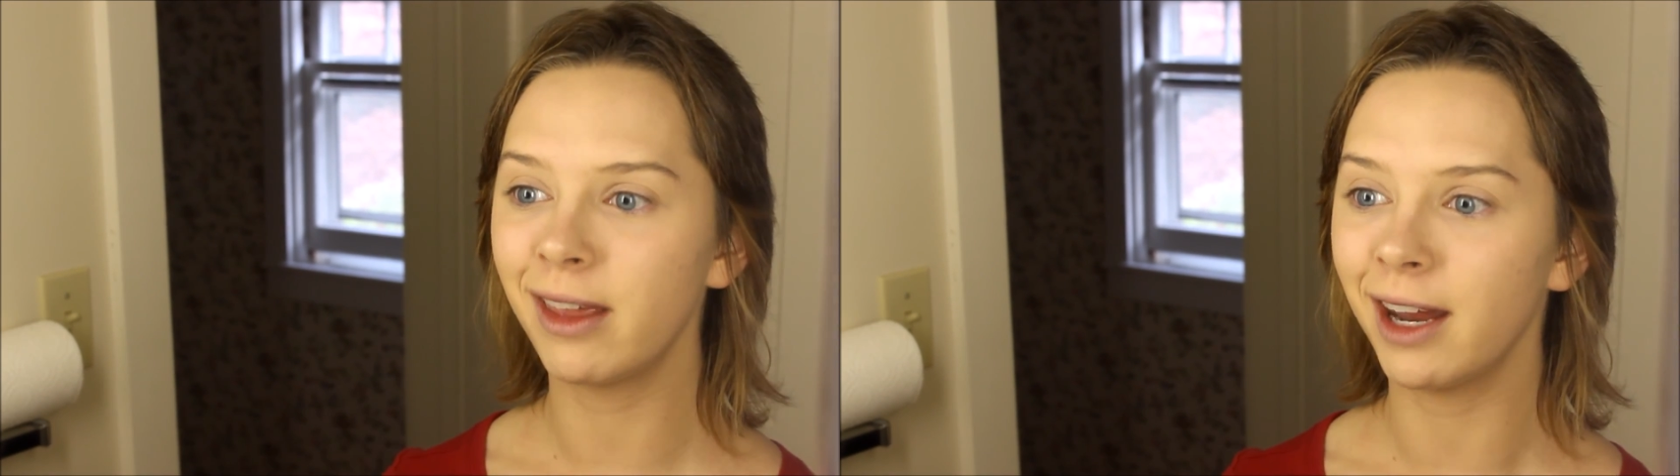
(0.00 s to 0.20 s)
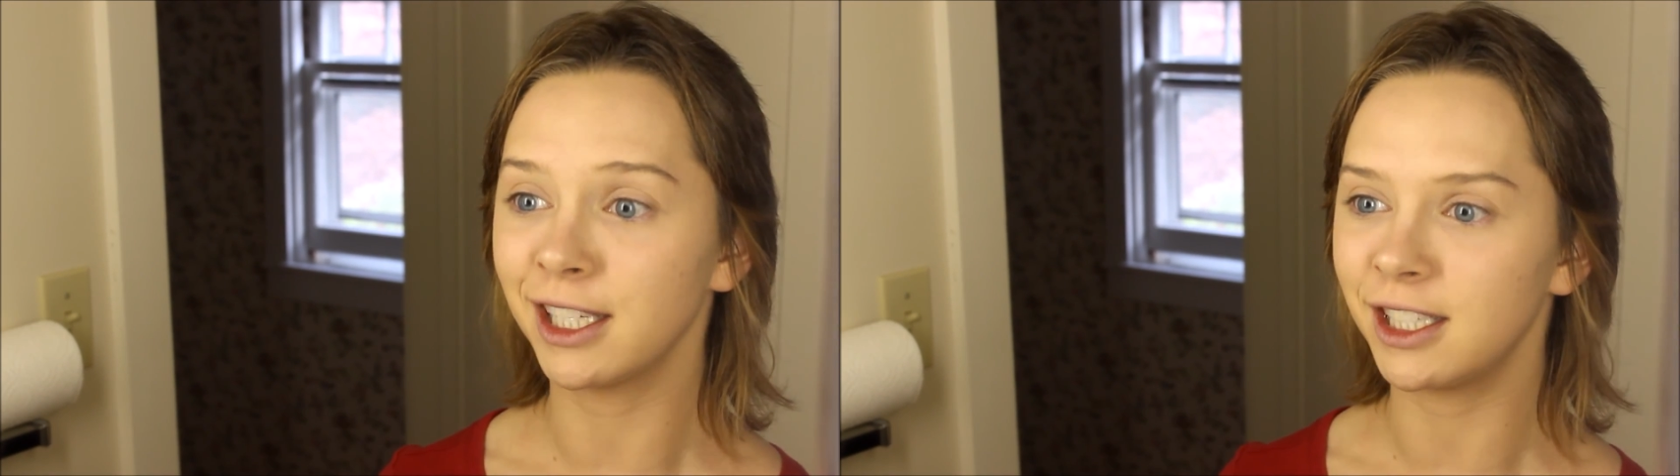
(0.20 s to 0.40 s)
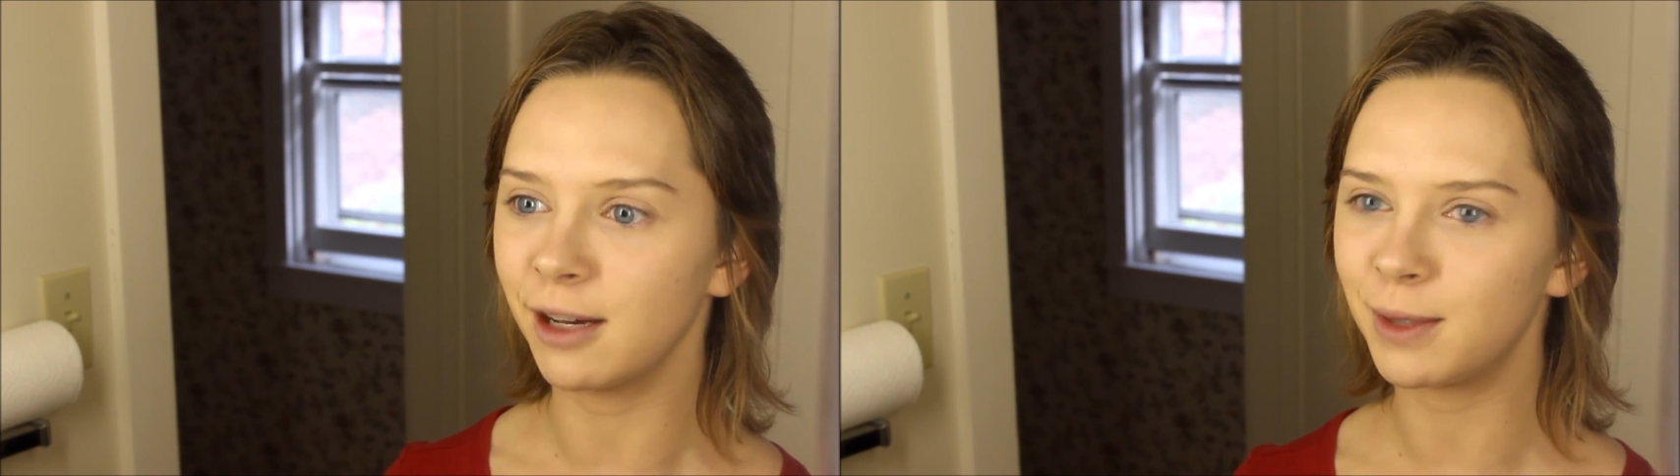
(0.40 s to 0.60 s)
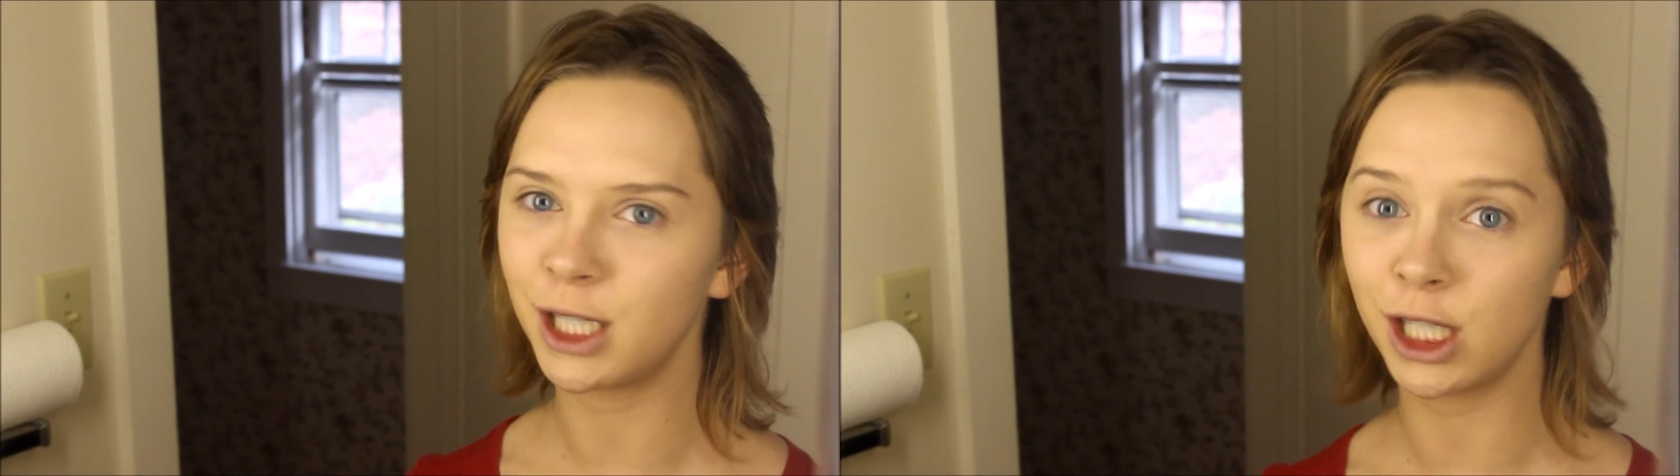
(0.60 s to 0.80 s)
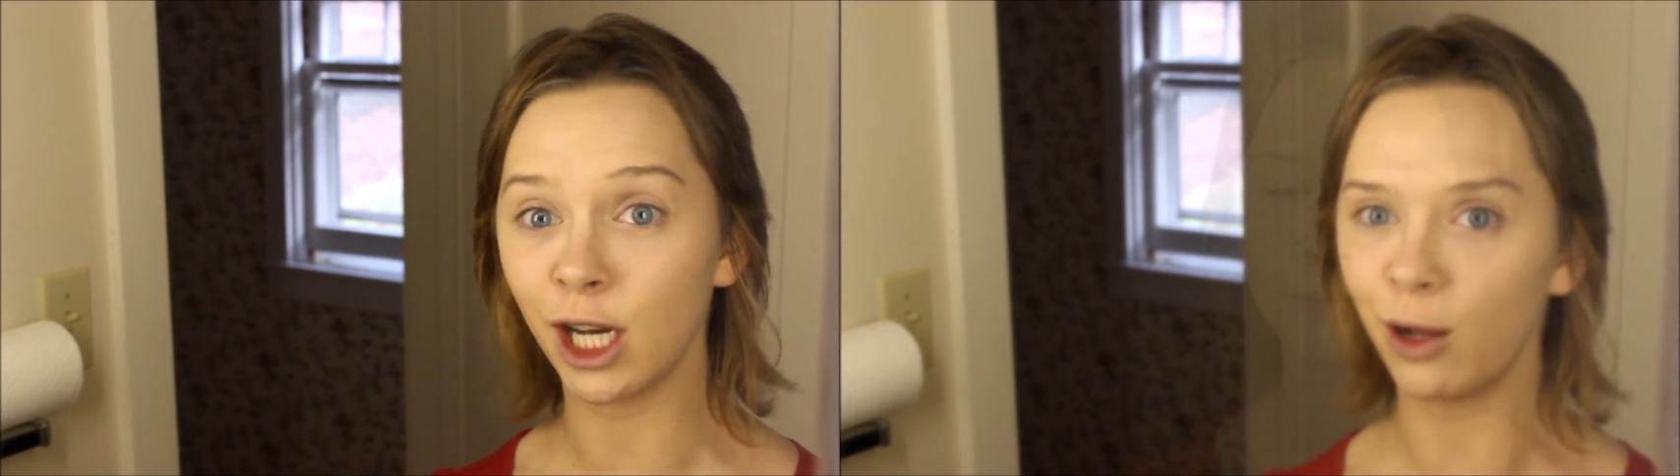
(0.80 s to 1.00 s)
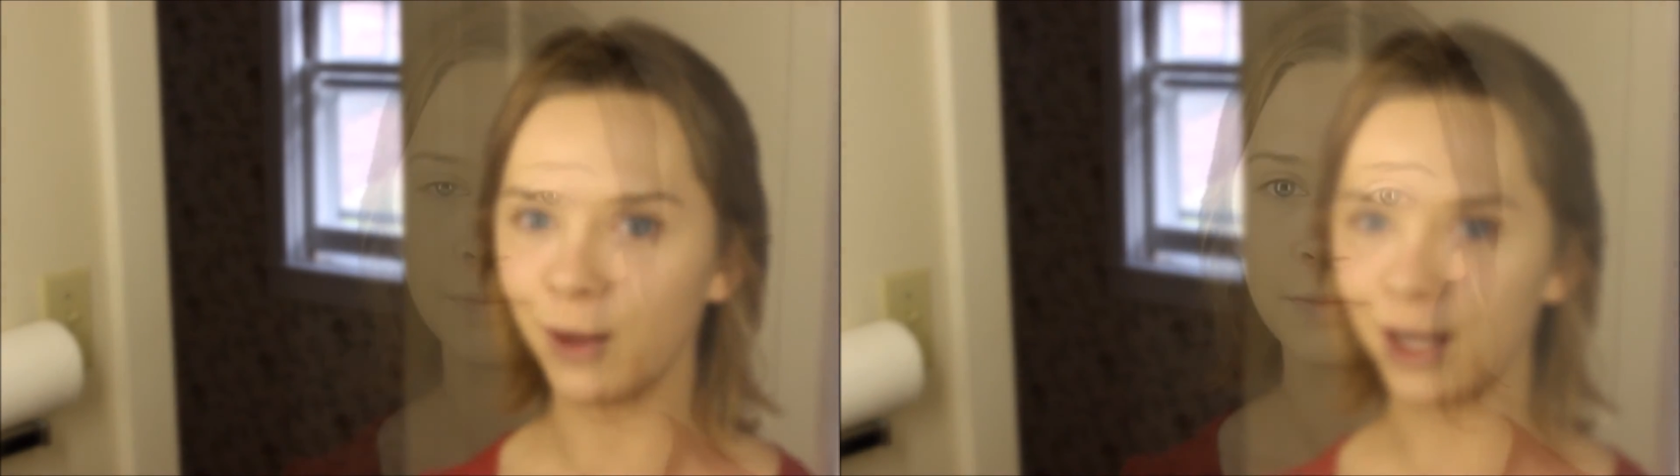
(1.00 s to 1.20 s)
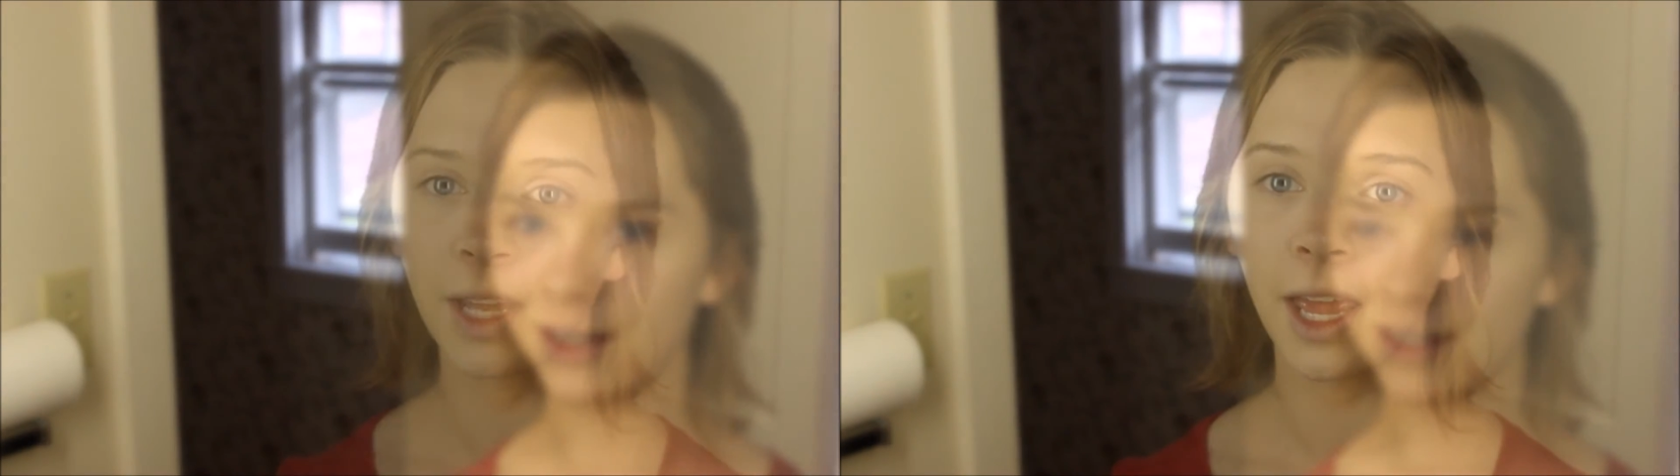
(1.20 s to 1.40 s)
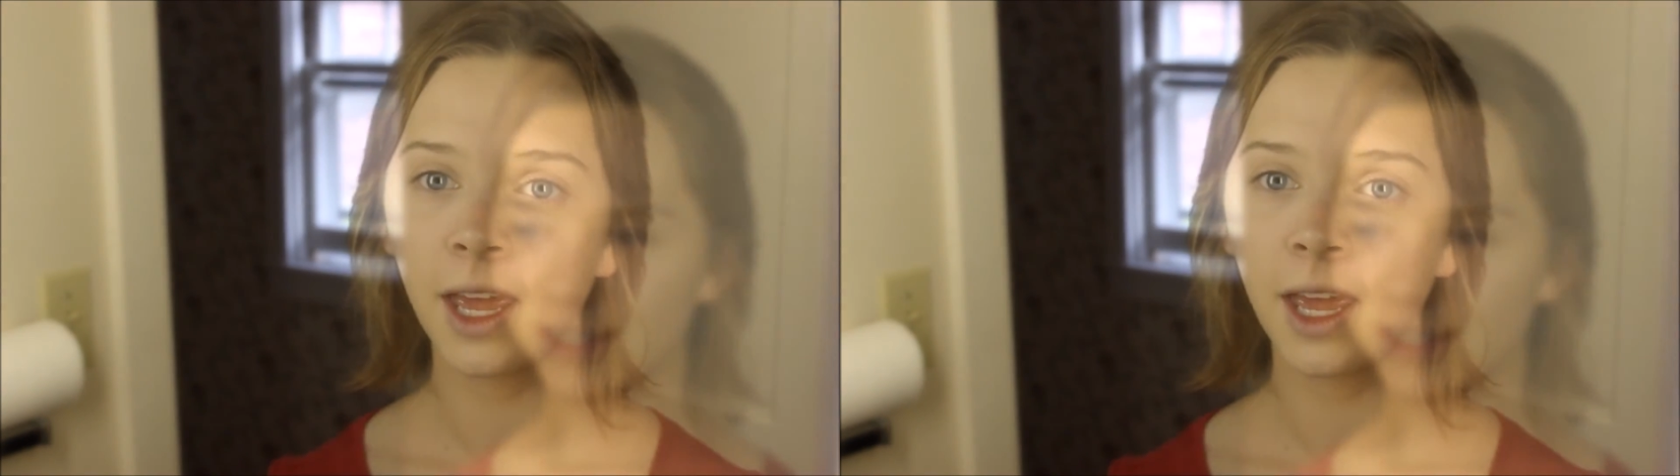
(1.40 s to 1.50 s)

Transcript: next step, shall we?